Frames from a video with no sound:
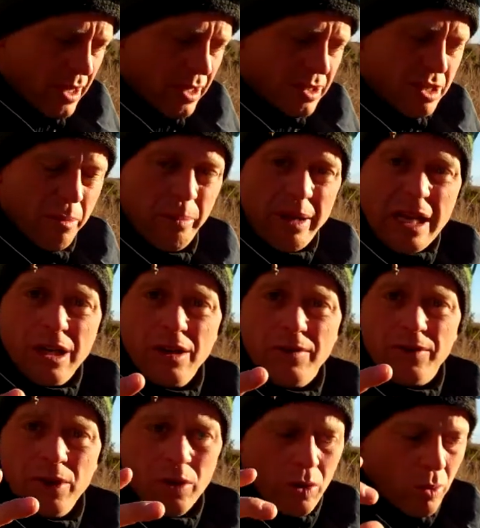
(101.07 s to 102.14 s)
There's a bigger
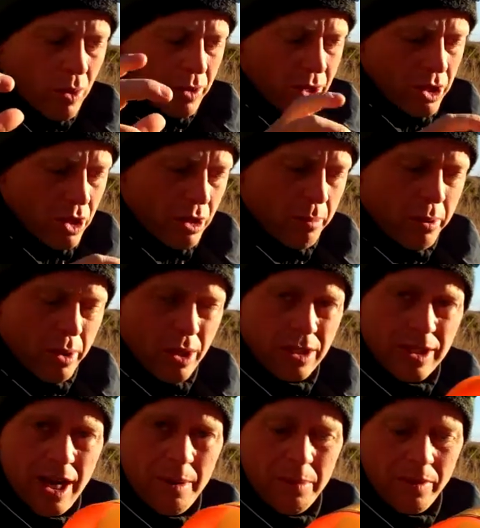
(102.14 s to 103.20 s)
fuel one that you can put on
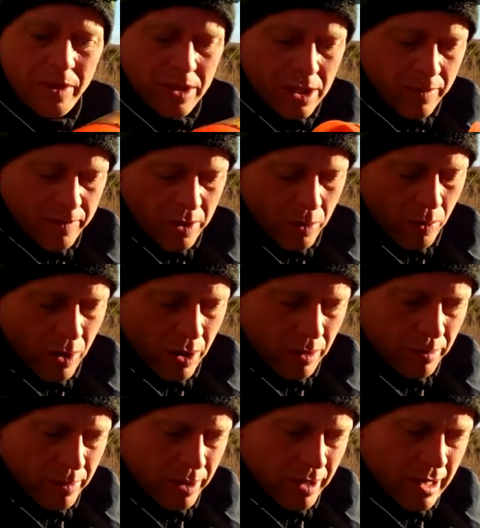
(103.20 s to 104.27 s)
top of this if you want,
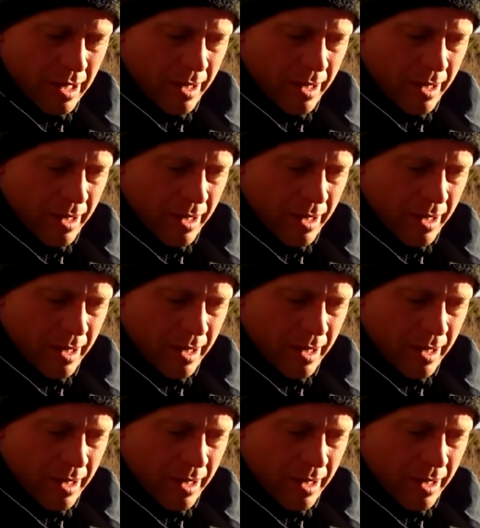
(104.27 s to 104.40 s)
but